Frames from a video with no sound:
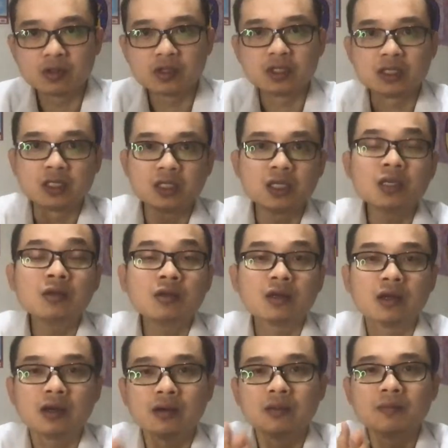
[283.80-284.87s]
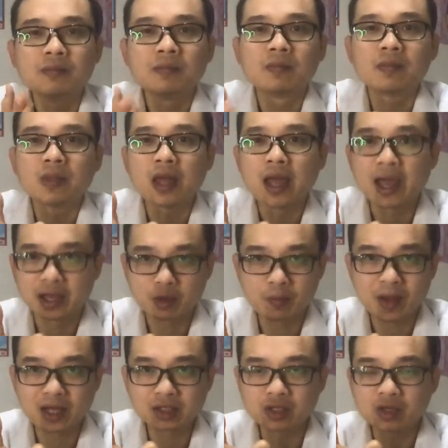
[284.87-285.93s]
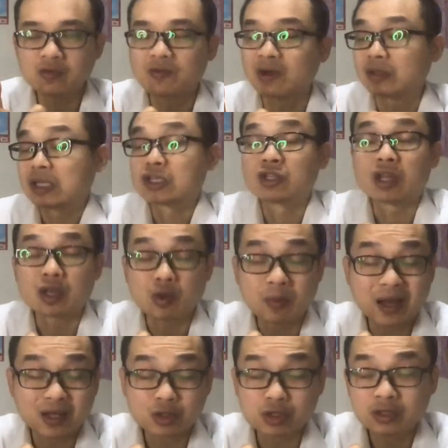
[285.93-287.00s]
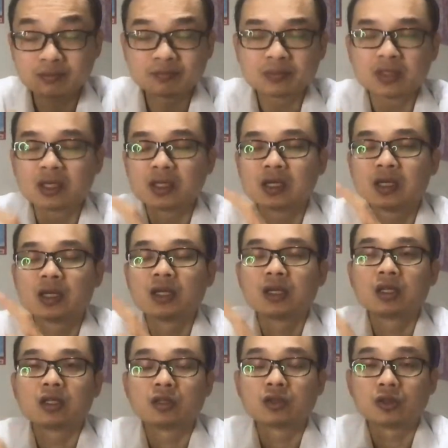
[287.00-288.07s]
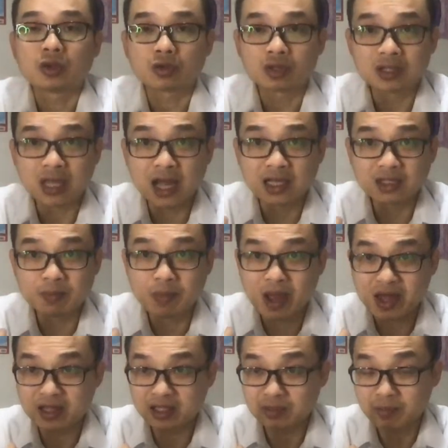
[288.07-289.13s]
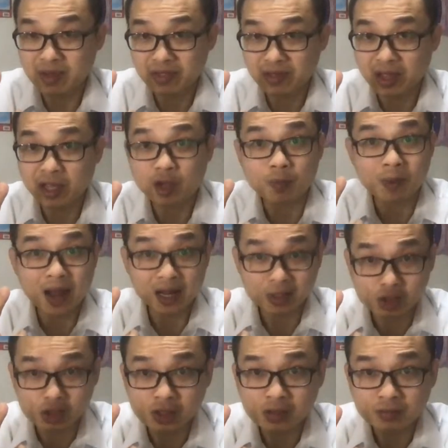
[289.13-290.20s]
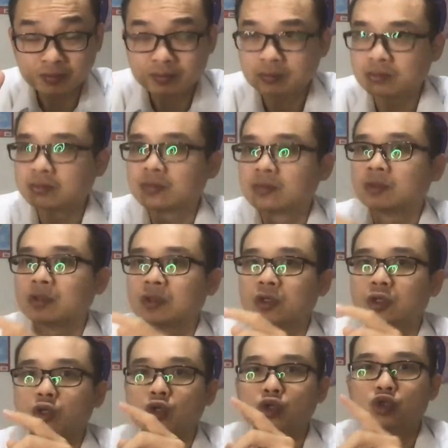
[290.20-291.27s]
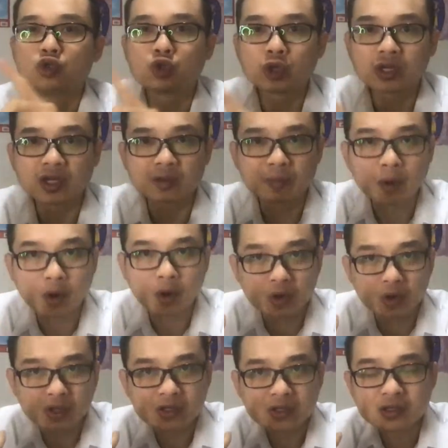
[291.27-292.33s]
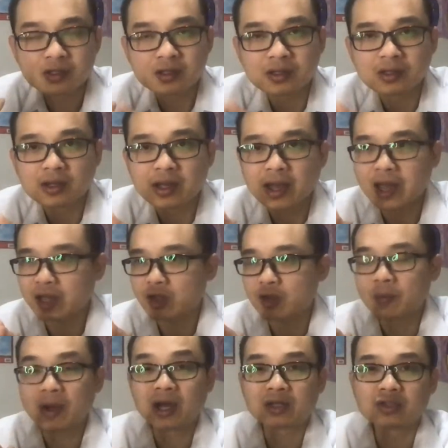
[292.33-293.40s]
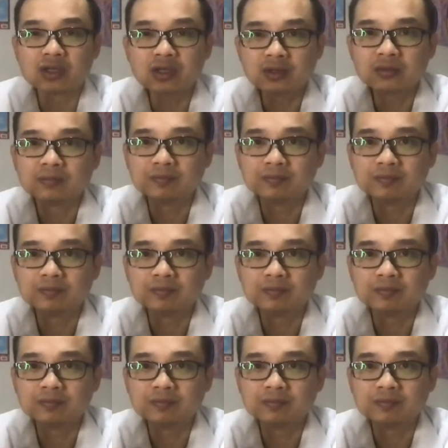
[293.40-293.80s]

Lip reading: G acupuncture, foundation acupuncture, Dr. Tan's balance method acupuncture, trigger point acupuncture,